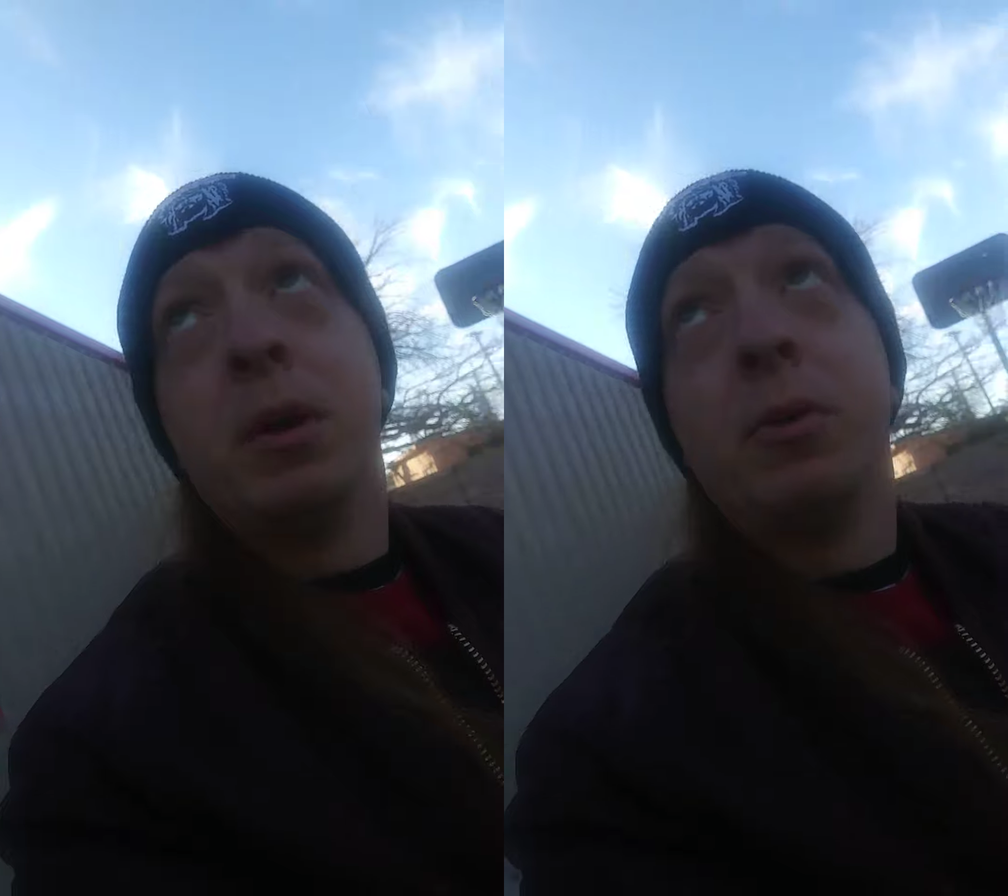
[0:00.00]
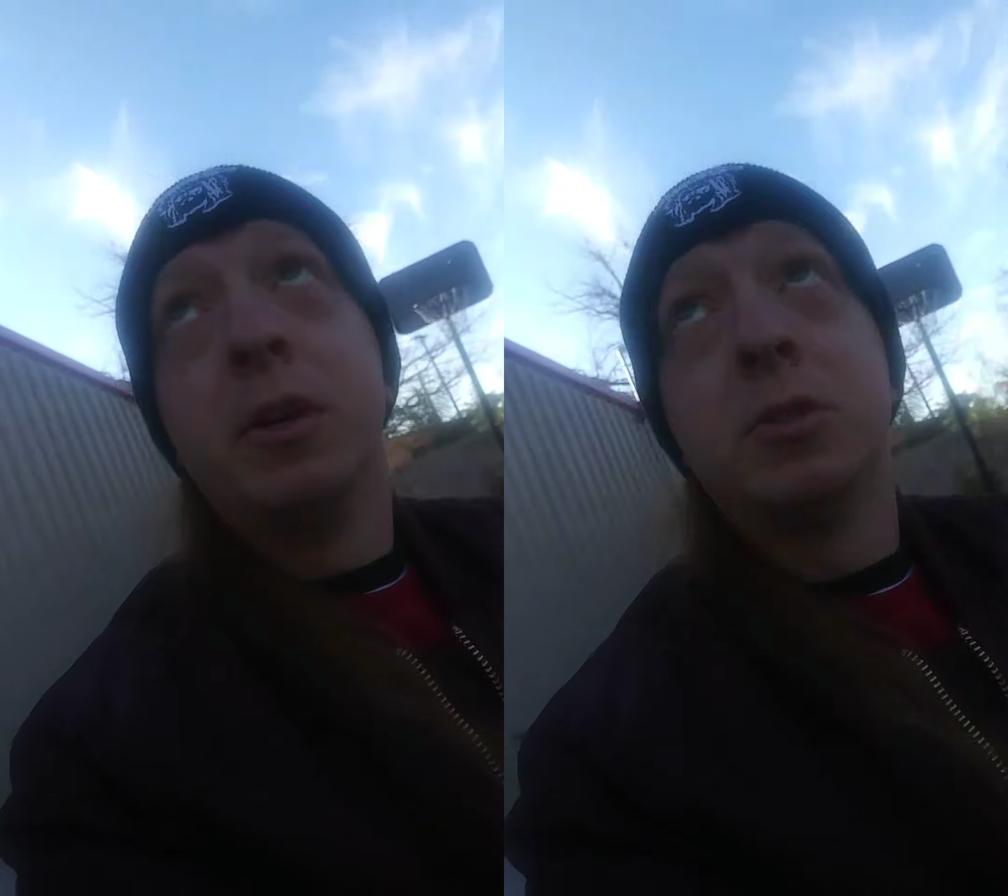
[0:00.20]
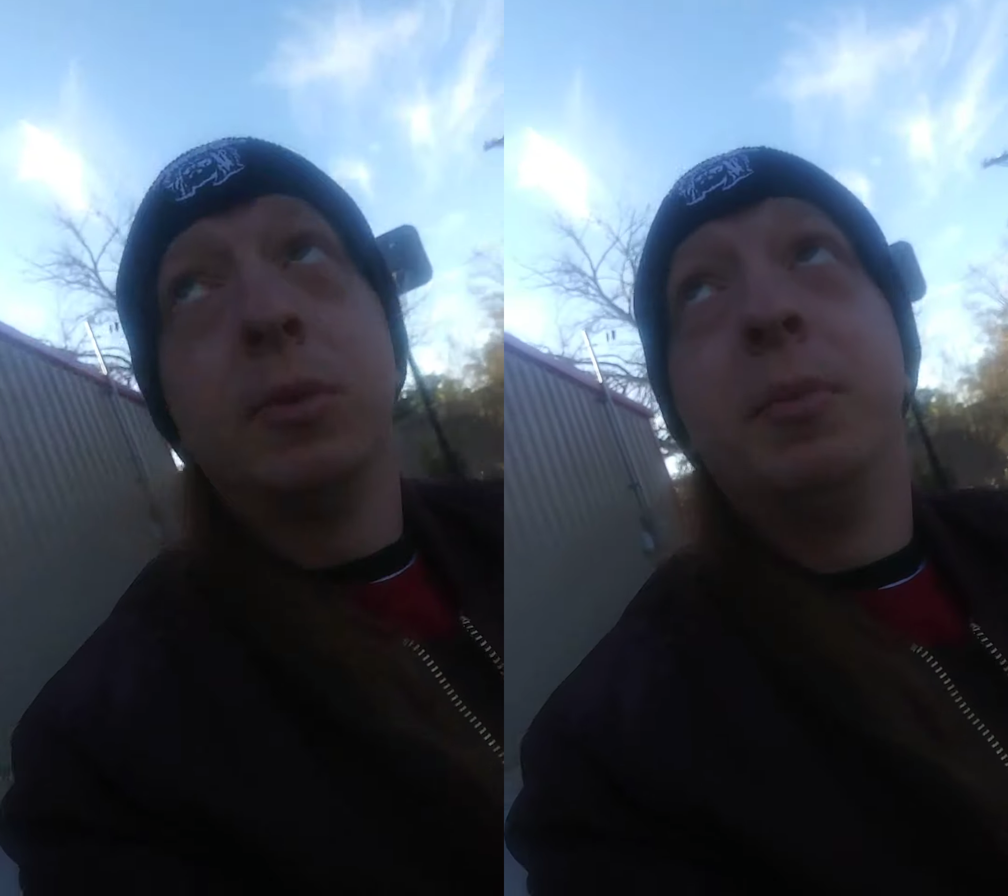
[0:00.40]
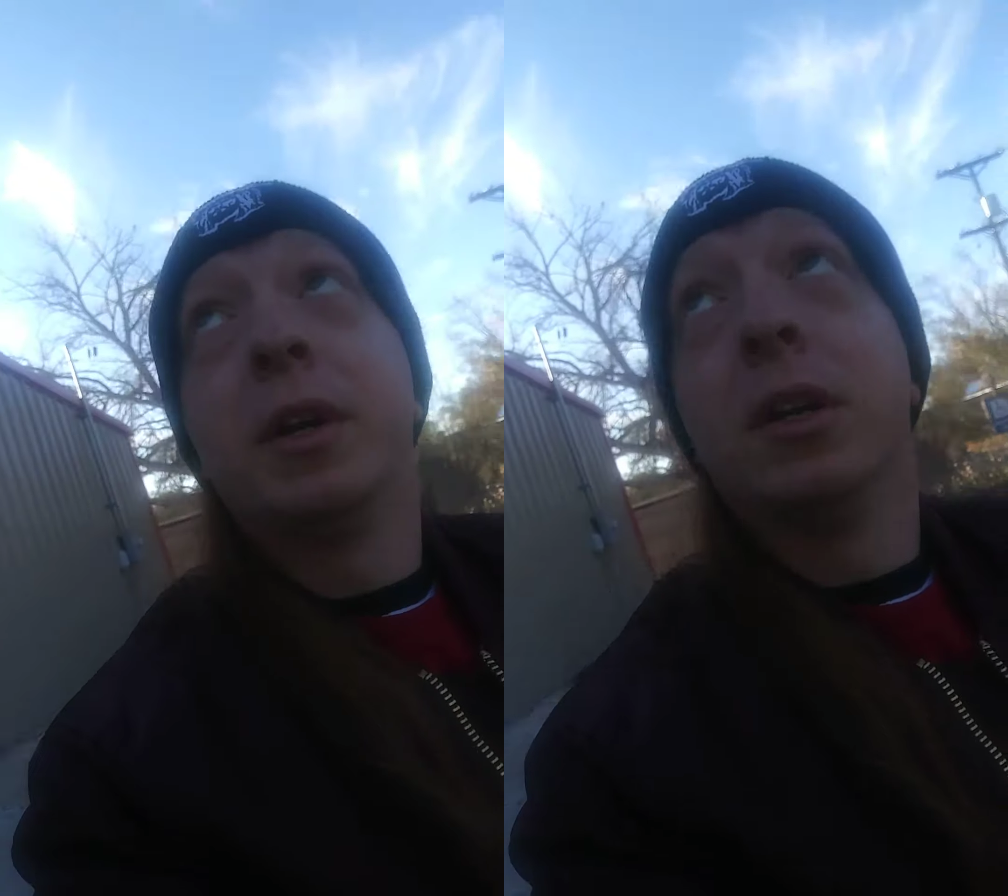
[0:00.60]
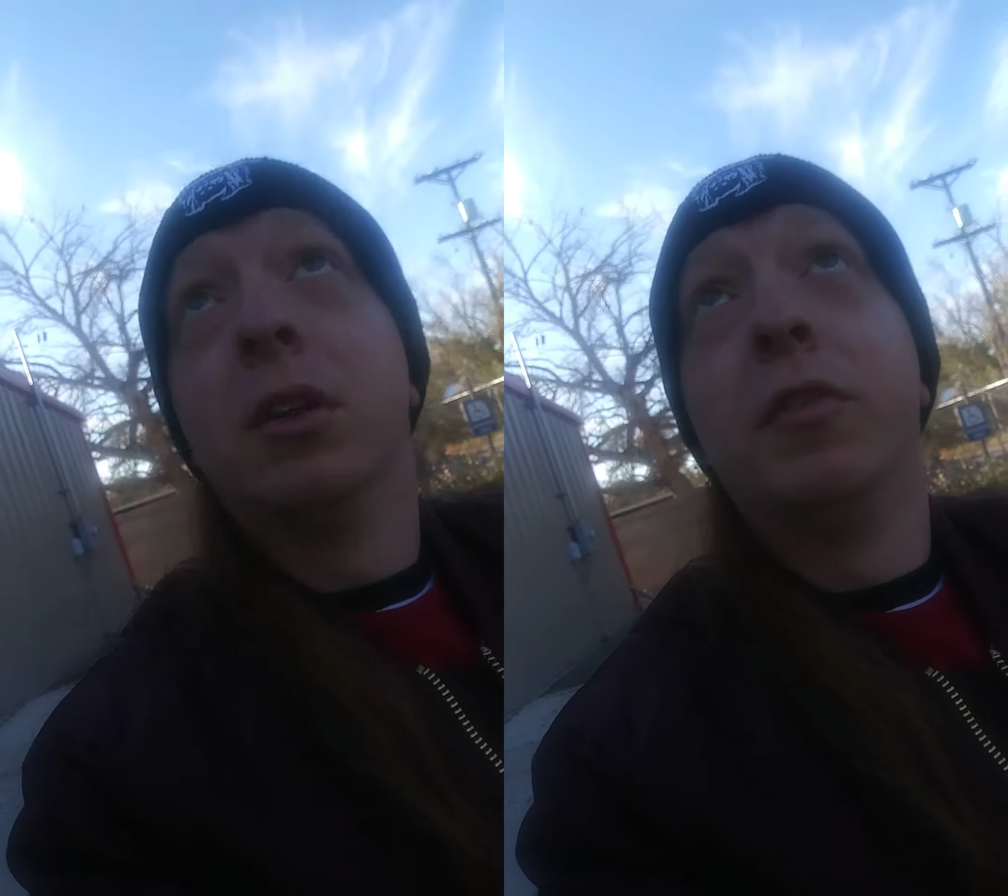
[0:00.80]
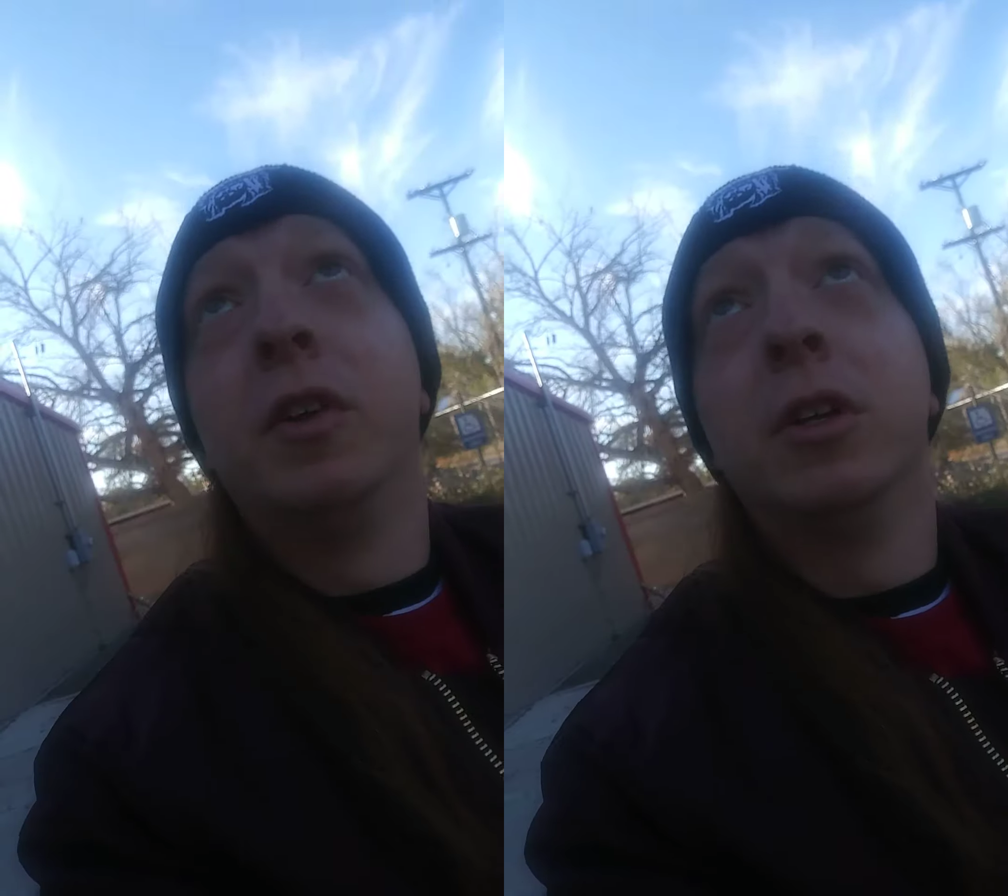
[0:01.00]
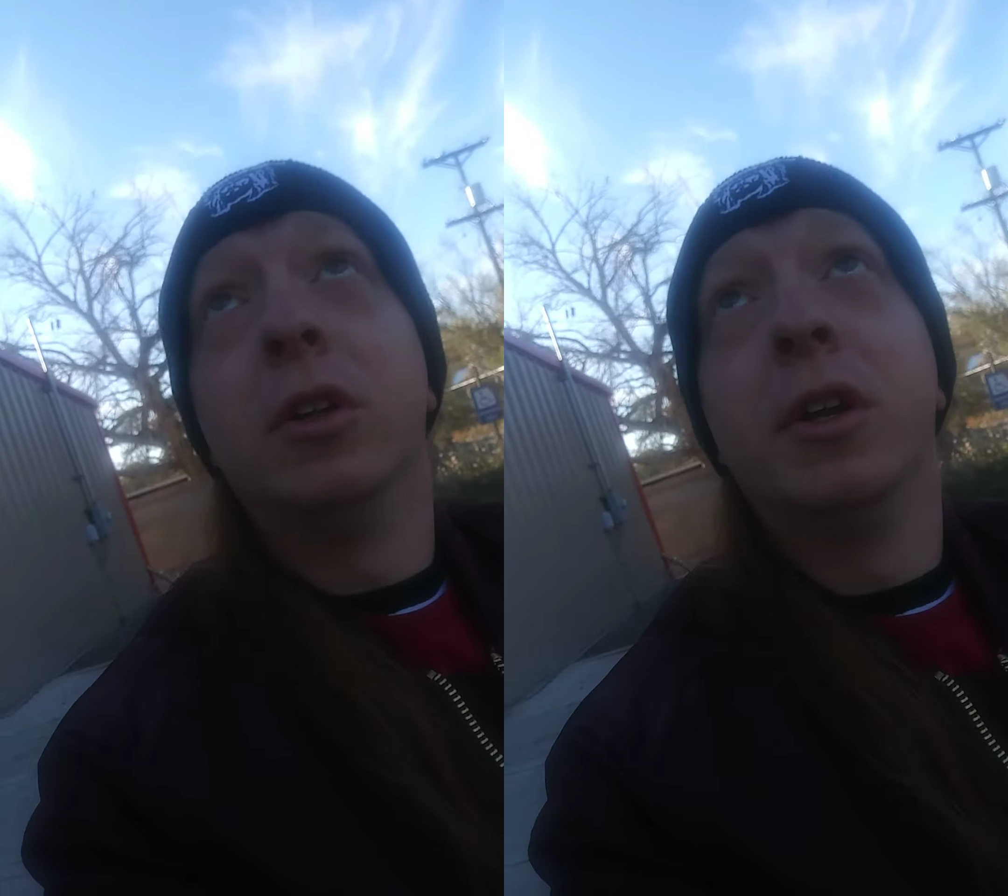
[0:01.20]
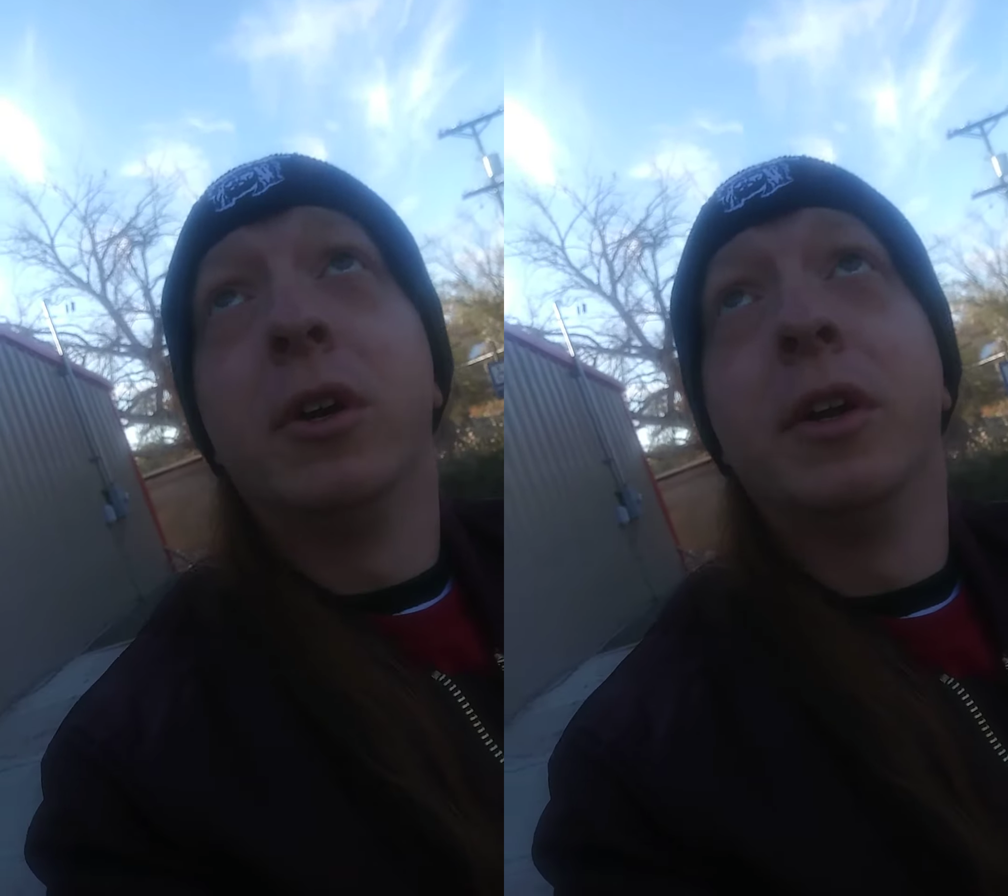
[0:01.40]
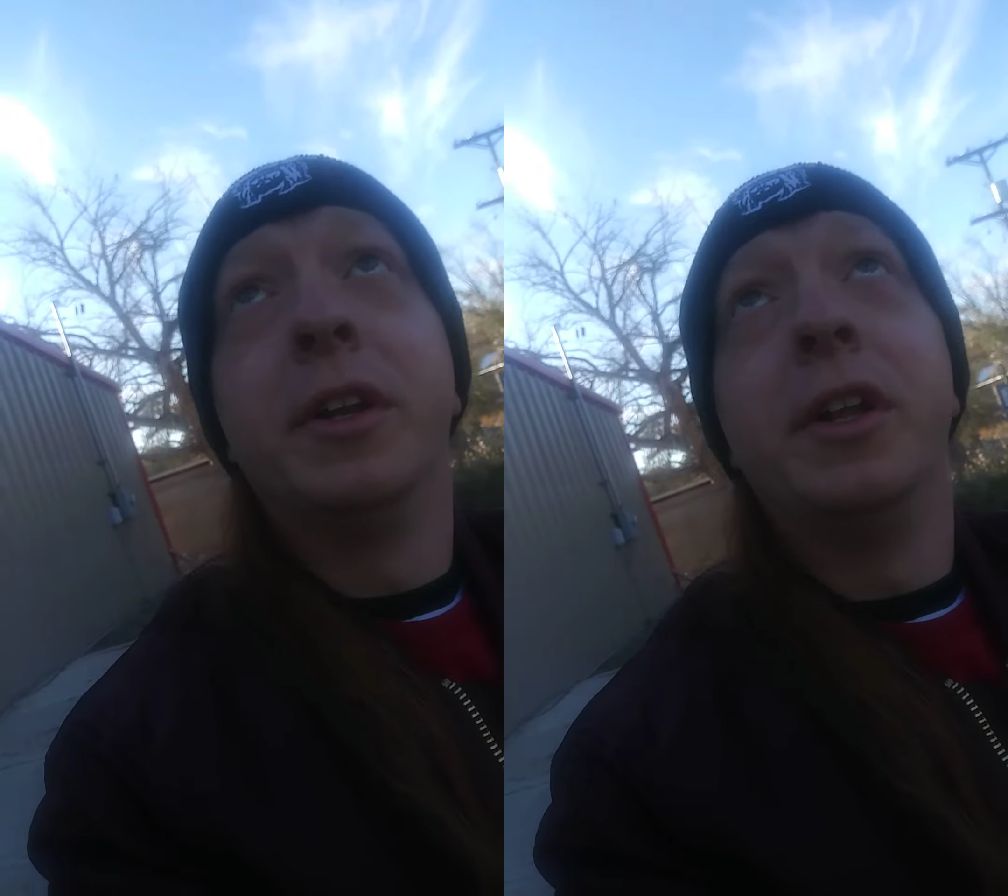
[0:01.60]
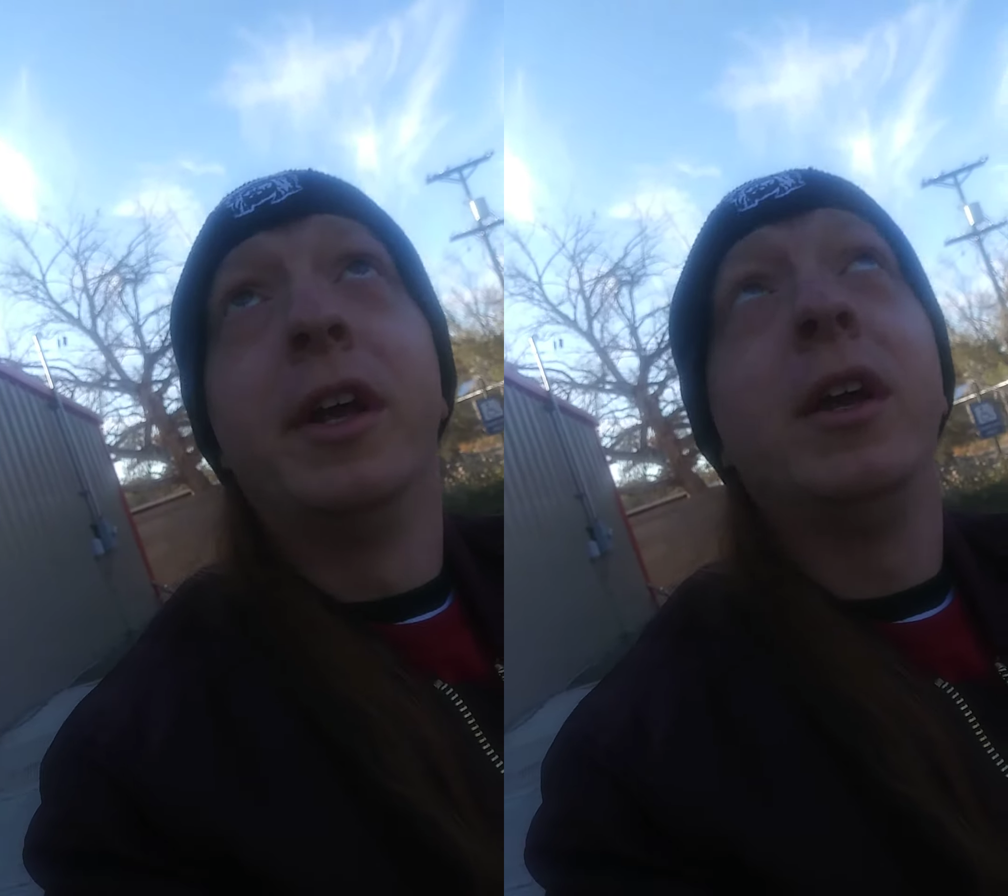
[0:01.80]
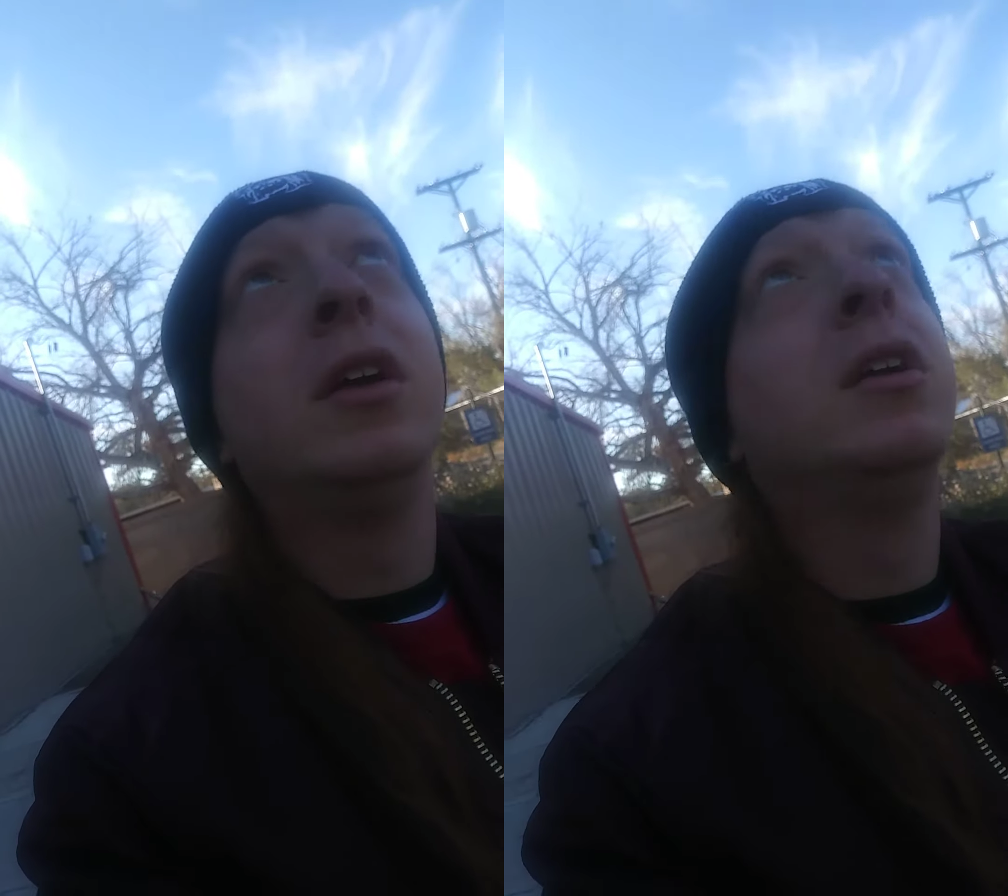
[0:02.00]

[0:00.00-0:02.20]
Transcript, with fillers: and Rachel will make another video later on today.